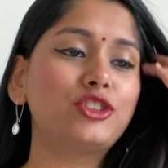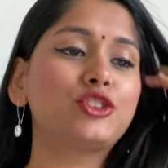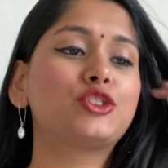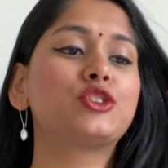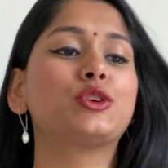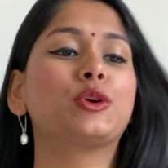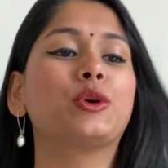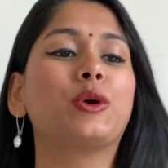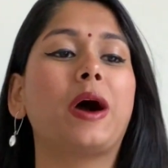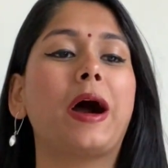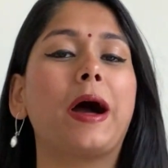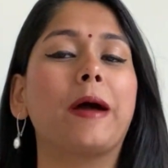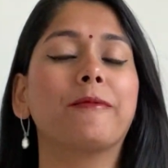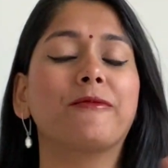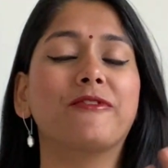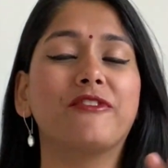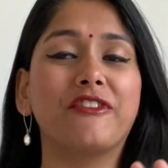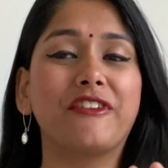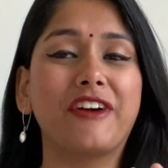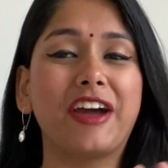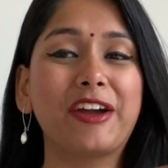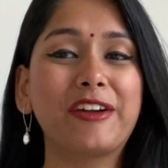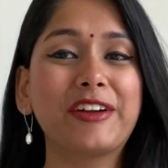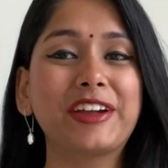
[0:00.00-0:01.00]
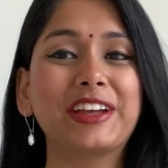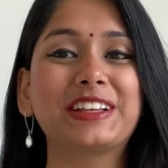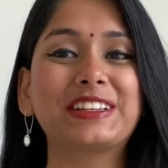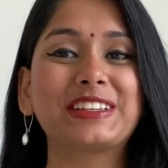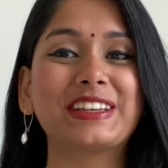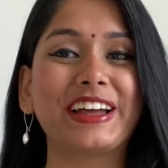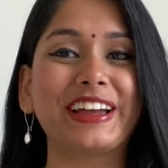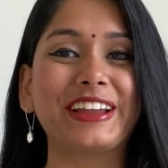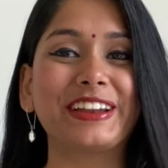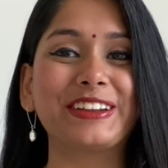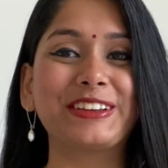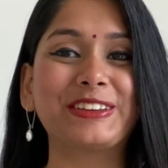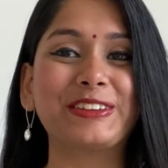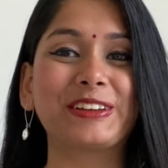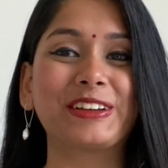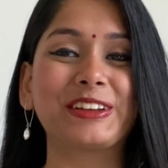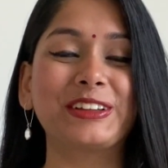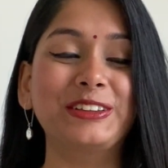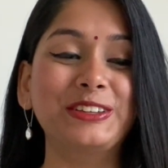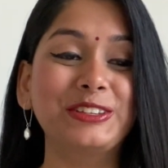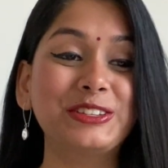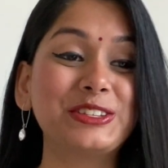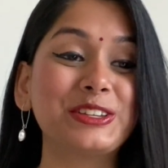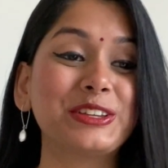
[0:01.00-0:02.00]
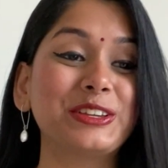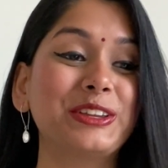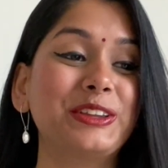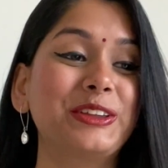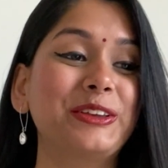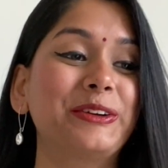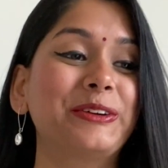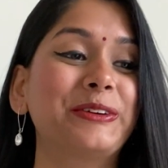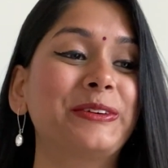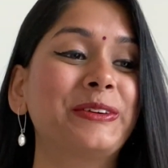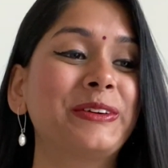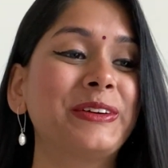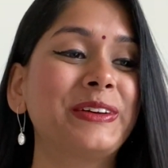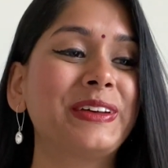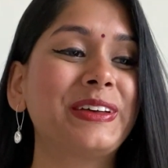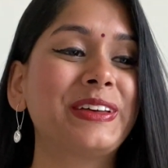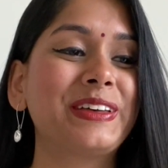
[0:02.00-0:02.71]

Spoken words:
So I'm very excited to continue